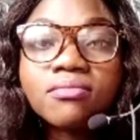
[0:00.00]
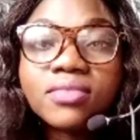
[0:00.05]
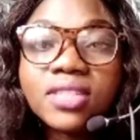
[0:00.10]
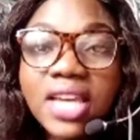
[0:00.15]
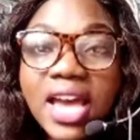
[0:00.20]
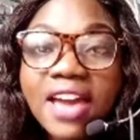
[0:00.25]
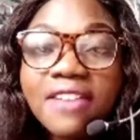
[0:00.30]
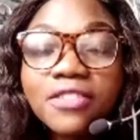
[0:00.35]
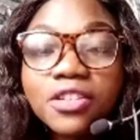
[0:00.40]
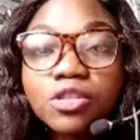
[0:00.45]

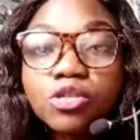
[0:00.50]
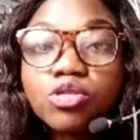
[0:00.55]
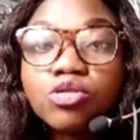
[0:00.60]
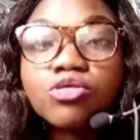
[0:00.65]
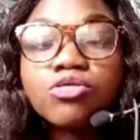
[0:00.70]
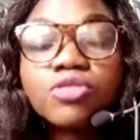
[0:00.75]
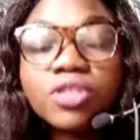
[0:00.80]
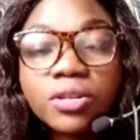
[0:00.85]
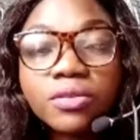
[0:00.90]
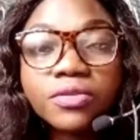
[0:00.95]
dive
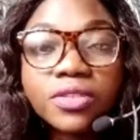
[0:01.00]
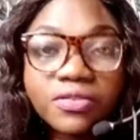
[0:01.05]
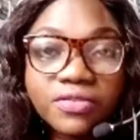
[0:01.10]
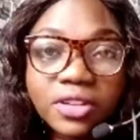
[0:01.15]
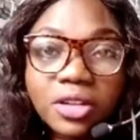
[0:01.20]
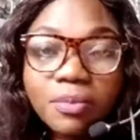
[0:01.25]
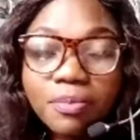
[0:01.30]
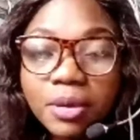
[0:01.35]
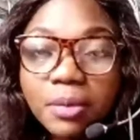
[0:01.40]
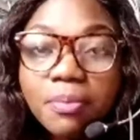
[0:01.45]
into the
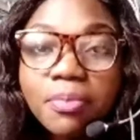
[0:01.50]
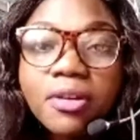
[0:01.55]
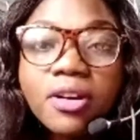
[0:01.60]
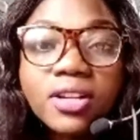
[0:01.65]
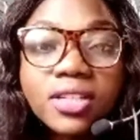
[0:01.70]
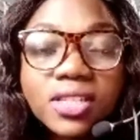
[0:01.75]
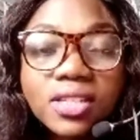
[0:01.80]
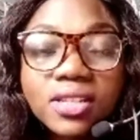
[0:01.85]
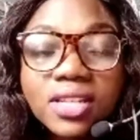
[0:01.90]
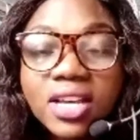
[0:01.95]
developing
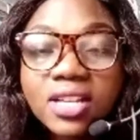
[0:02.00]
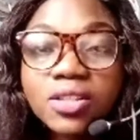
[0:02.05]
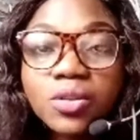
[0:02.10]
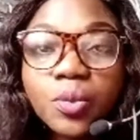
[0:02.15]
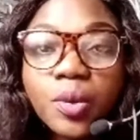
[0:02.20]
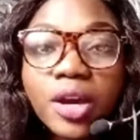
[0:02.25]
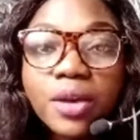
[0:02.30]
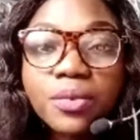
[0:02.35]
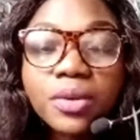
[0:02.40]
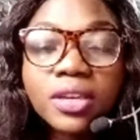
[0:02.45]
part. That's
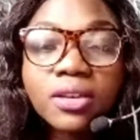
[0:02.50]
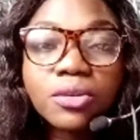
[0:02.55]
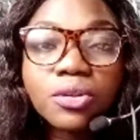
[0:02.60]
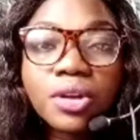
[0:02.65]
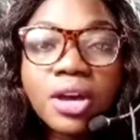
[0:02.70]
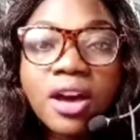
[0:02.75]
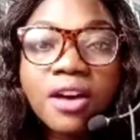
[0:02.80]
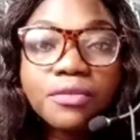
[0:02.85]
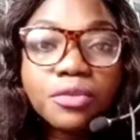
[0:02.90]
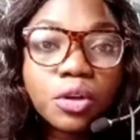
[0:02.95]
where
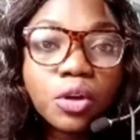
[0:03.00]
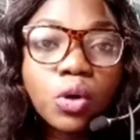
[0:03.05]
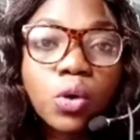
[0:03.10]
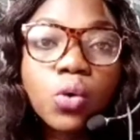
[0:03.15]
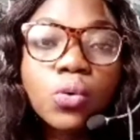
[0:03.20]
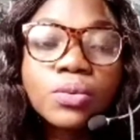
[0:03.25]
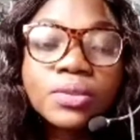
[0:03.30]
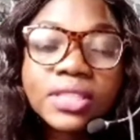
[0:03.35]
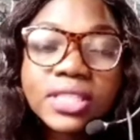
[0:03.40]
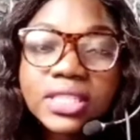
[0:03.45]
you have the
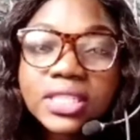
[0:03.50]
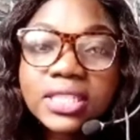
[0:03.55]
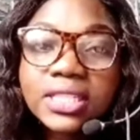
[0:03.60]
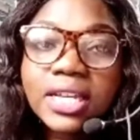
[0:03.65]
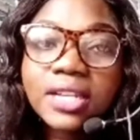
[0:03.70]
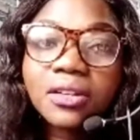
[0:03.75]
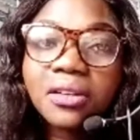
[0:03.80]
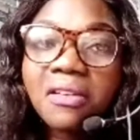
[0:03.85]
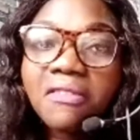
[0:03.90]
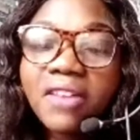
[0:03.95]
coding
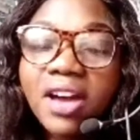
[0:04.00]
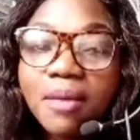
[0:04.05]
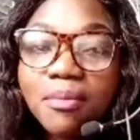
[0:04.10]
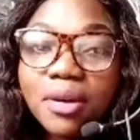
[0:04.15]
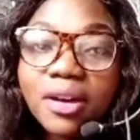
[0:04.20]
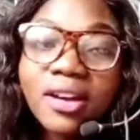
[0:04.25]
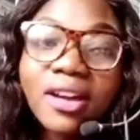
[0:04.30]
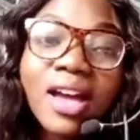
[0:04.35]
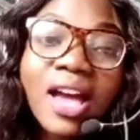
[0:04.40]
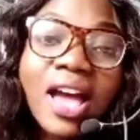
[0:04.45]
and all of that.
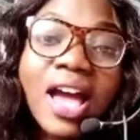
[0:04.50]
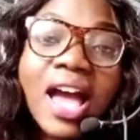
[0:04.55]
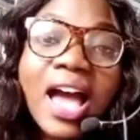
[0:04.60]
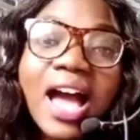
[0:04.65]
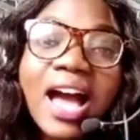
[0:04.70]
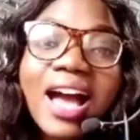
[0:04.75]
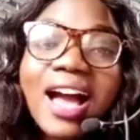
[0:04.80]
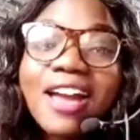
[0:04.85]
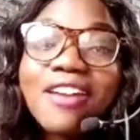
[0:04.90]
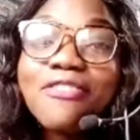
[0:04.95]
But
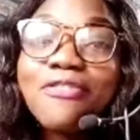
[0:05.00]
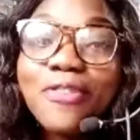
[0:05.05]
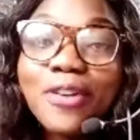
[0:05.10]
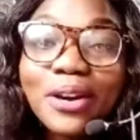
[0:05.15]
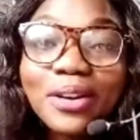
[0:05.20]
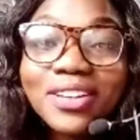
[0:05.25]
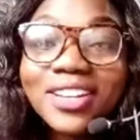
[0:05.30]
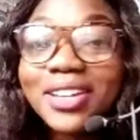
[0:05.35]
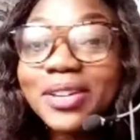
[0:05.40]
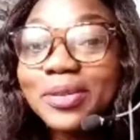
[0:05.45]
I
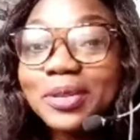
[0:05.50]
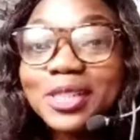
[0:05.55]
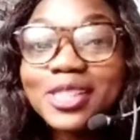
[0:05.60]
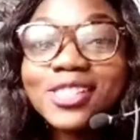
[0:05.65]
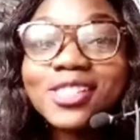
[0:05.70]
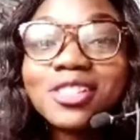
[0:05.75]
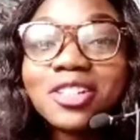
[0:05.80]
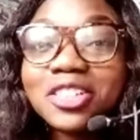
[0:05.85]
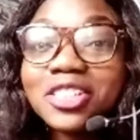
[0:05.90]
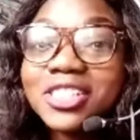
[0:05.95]
felt it
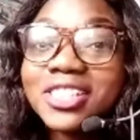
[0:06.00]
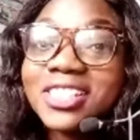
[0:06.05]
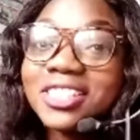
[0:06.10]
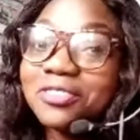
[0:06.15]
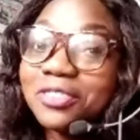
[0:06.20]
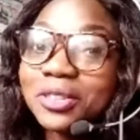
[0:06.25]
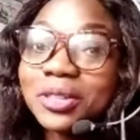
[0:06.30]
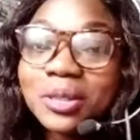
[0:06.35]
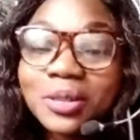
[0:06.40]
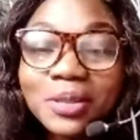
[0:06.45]
was such a
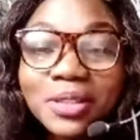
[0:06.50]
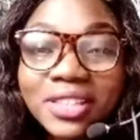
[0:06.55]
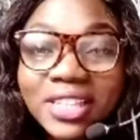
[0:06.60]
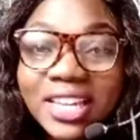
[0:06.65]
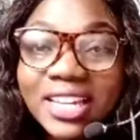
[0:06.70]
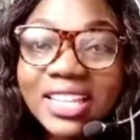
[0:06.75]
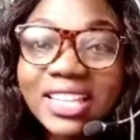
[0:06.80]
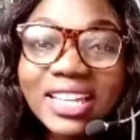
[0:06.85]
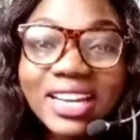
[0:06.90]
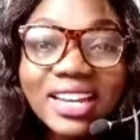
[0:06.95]
difficult
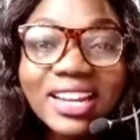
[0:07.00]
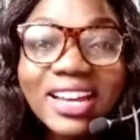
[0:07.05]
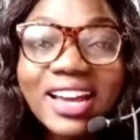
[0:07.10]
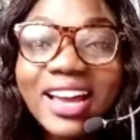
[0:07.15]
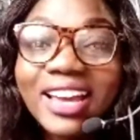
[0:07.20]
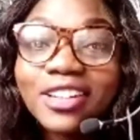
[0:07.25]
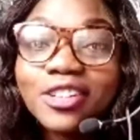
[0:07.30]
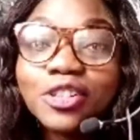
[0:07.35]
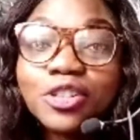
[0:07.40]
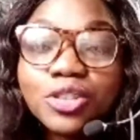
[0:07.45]
thing that
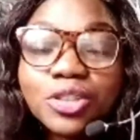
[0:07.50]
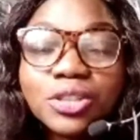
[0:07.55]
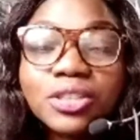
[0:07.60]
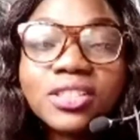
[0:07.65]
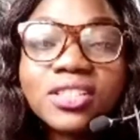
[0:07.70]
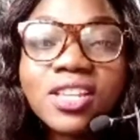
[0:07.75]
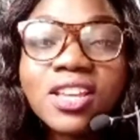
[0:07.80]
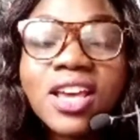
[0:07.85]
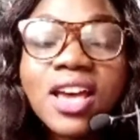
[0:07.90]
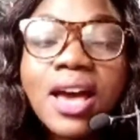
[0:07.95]
I
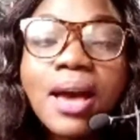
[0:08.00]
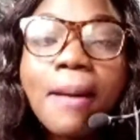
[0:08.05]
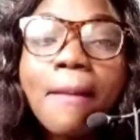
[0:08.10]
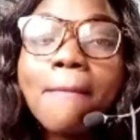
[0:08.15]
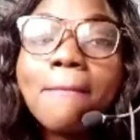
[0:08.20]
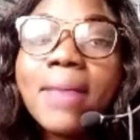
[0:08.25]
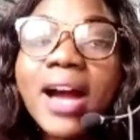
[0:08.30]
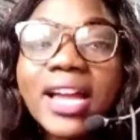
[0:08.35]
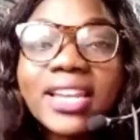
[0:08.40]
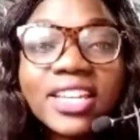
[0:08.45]
couldn't
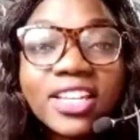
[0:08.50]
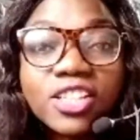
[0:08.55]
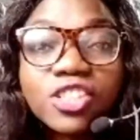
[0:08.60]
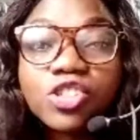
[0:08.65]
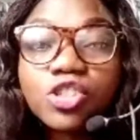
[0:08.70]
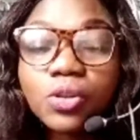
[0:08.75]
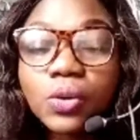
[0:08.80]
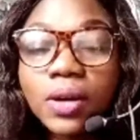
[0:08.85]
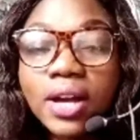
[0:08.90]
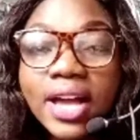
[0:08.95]

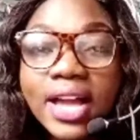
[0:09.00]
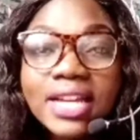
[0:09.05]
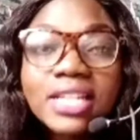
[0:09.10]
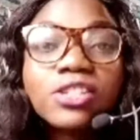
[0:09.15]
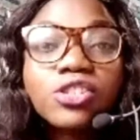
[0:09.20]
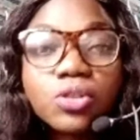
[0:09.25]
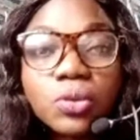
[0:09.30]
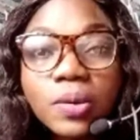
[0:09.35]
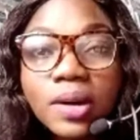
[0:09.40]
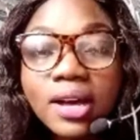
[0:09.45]
manage or
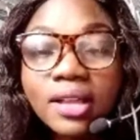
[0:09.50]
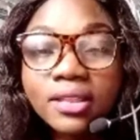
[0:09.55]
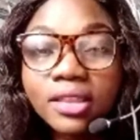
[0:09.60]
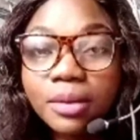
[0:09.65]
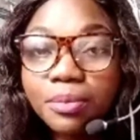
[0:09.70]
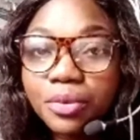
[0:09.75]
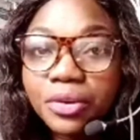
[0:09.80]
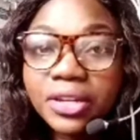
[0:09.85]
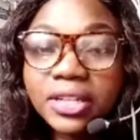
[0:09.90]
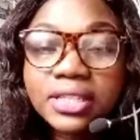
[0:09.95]
handle at
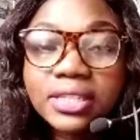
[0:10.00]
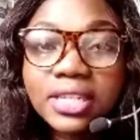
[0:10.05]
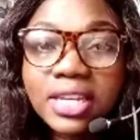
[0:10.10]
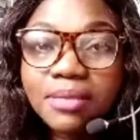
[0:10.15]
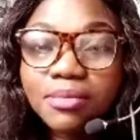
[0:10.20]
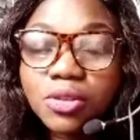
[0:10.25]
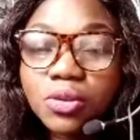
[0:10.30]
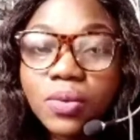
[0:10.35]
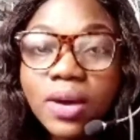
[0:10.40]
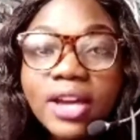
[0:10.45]
that point in
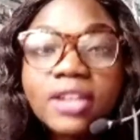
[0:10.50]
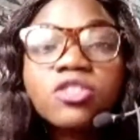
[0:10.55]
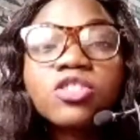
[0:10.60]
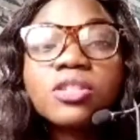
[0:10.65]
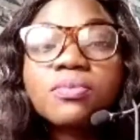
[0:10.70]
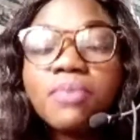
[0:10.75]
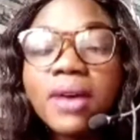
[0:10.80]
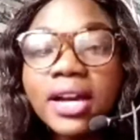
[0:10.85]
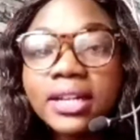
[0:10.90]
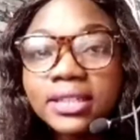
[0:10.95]
time. So I
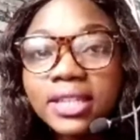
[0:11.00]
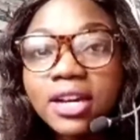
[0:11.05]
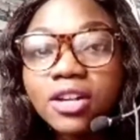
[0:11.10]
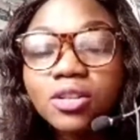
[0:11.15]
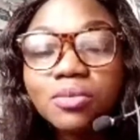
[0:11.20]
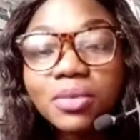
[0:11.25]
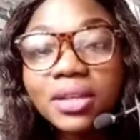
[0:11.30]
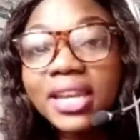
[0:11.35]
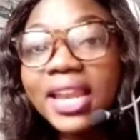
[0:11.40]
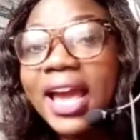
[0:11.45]
just backed
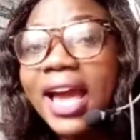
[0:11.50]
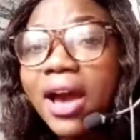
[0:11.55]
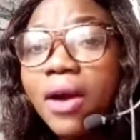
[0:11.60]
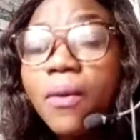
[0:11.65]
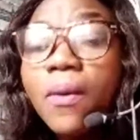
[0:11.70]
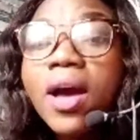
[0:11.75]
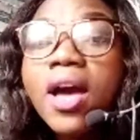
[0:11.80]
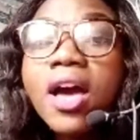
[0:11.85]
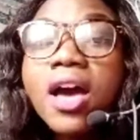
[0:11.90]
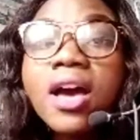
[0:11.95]
out. But
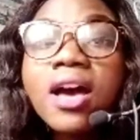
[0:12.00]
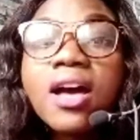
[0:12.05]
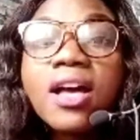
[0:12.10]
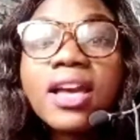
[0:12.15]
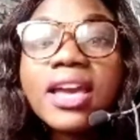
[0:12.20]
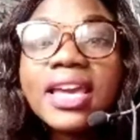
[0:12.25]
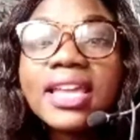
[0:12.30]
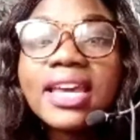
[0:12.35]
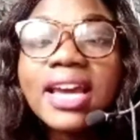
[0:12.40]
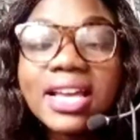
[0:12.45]
now
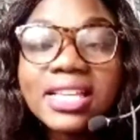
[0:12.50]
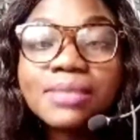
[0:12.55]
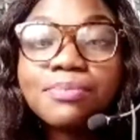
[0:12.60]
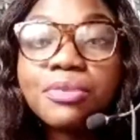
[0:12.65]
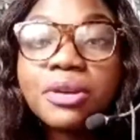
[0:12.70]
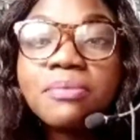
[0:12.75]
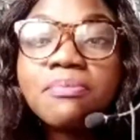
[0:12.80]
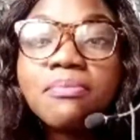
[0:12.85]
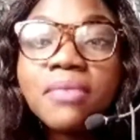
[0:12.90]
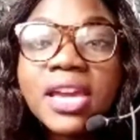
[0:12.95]
it has
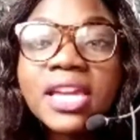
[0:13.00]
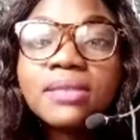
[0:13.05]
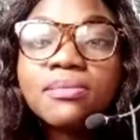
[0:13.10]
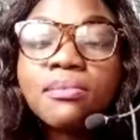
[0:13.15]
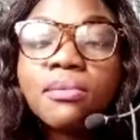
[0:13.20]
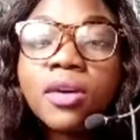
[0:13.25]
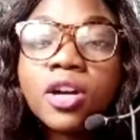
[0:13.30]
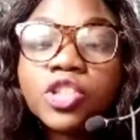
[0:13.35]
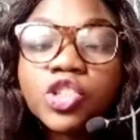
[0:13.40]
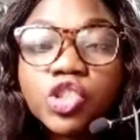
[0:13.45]
been made
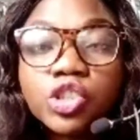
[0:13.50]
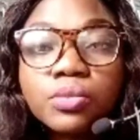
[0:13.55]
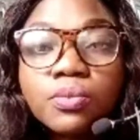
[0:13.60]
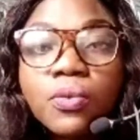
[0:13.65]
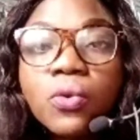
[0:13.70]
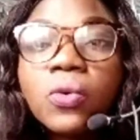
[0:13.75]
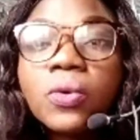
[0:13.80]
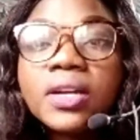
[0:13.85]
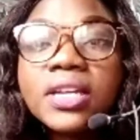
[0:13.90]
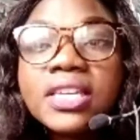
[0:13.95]
much
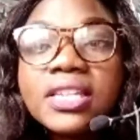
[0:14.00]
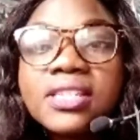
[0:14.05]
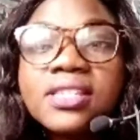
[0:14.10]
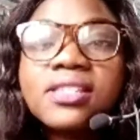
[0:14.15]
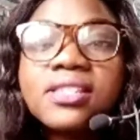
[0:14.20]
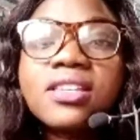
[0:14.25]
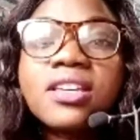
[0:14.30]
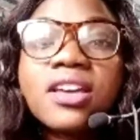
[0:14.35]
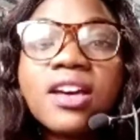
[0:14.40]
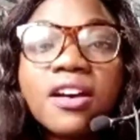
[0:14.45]
more
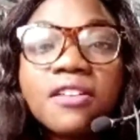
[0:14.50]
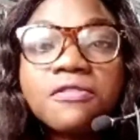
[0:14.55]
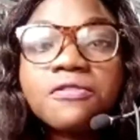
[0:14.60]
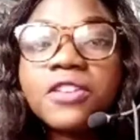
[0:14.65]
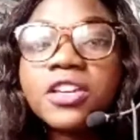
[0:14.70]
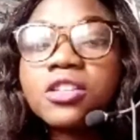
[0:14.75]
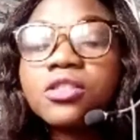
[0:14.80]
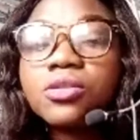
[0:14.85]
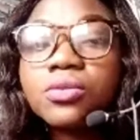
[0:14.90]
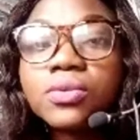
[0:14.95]
easier
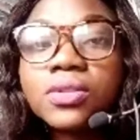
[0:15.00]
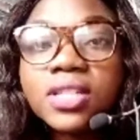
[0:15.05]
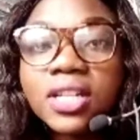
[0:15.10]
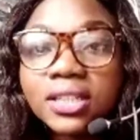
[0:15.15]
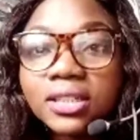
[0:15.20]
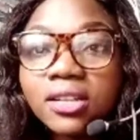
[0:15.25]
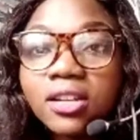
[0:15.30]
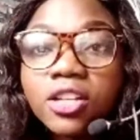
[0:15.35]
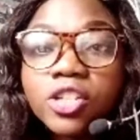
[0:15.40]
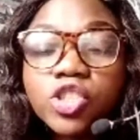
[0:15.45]
thanks to
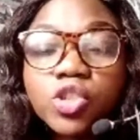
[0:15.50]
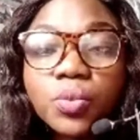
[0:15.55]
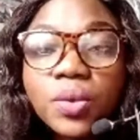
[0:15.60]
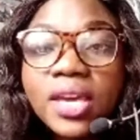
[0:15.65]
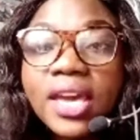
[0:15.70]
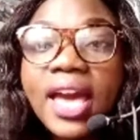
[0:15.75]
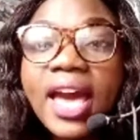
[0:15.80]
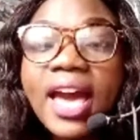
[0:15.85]
technology.